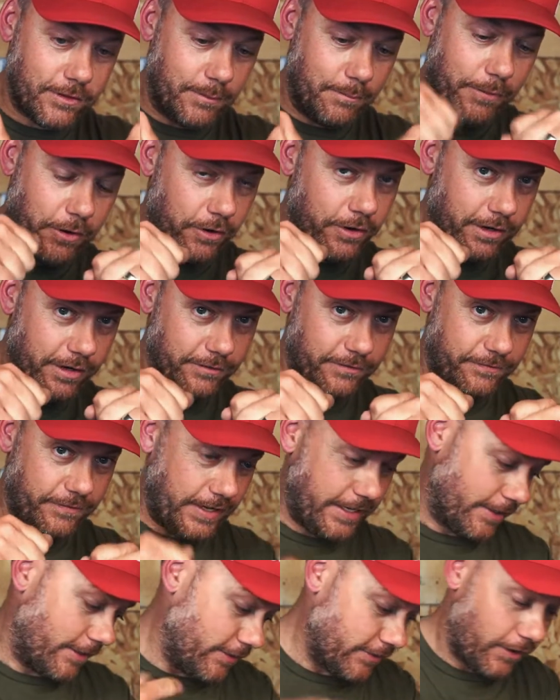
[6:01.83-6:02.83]
and burning his
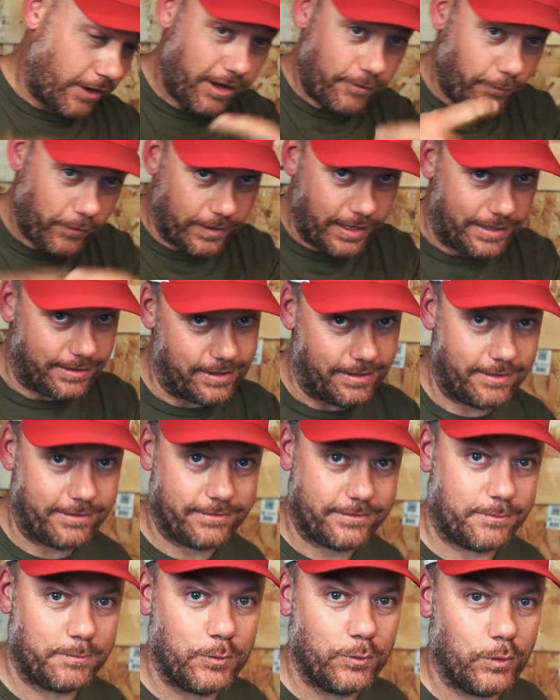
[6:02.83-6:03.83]
fingers off while that thing's
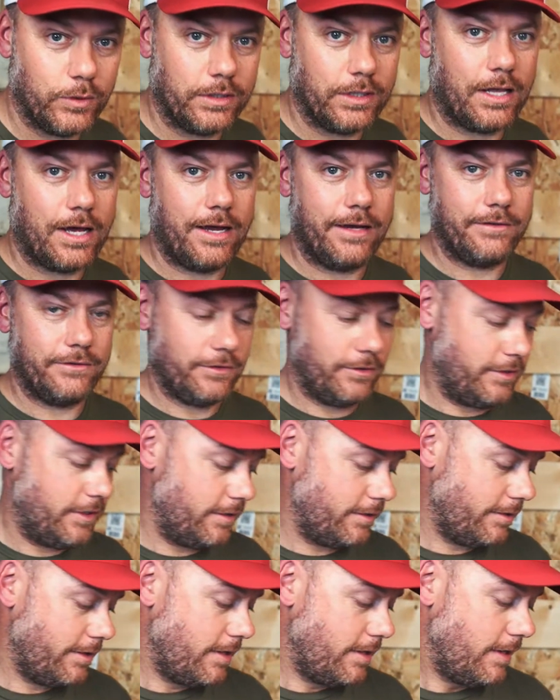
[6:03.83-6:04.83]
spooling line to
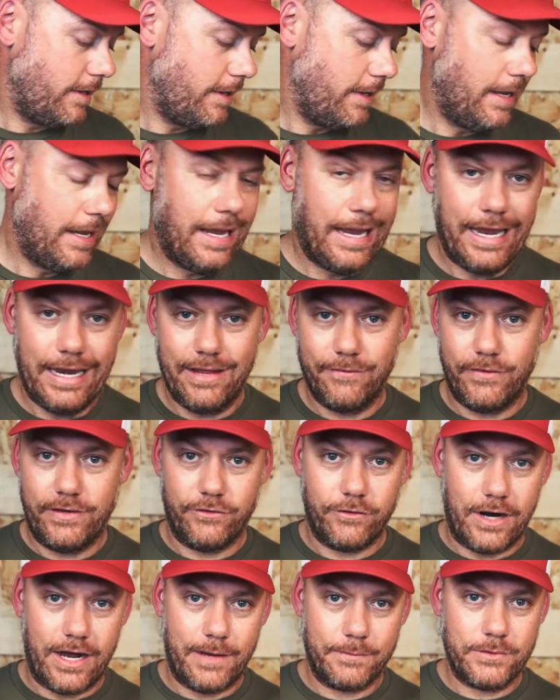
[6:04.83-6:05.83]
you. And if he
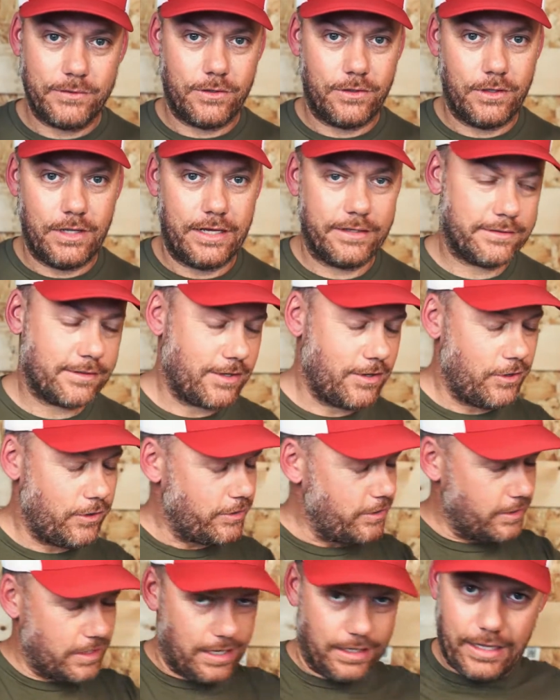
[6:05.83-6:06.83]
drops it or lets go, you
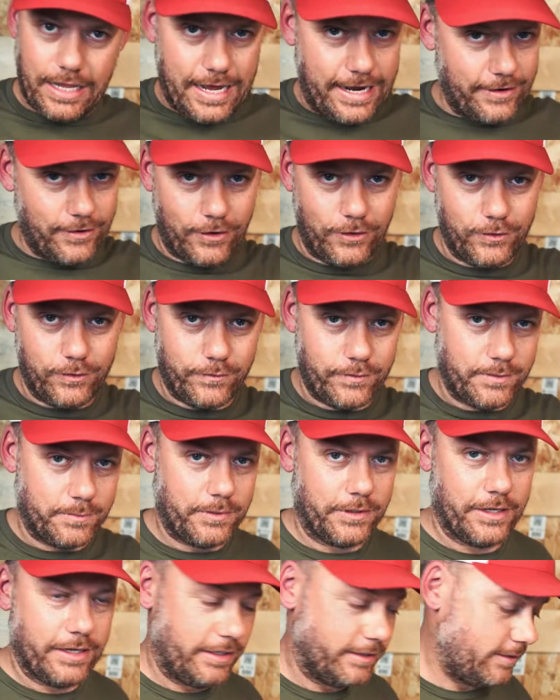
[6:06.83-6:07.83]
got line all over the
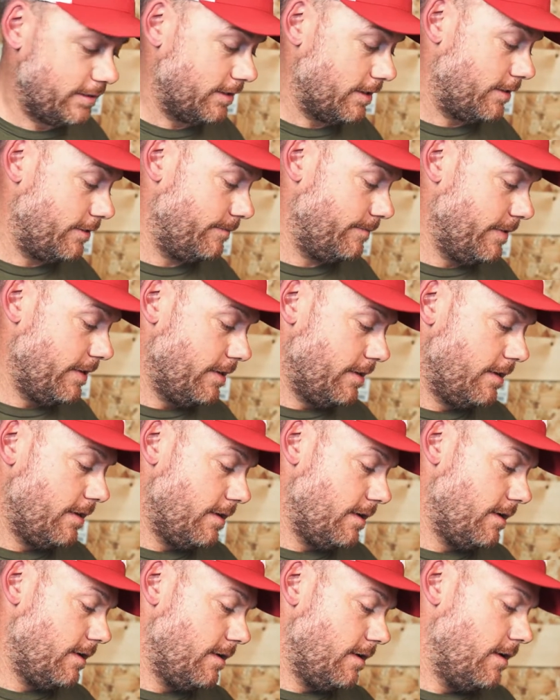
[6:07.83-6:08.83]
place. So
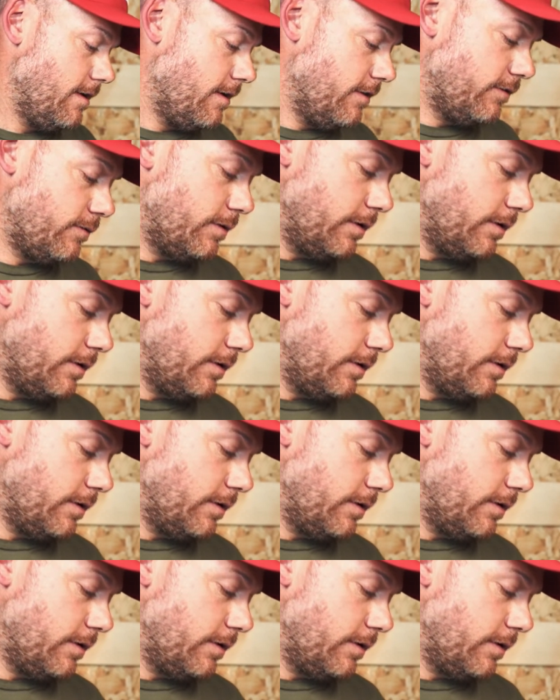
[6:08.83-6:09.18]
it's a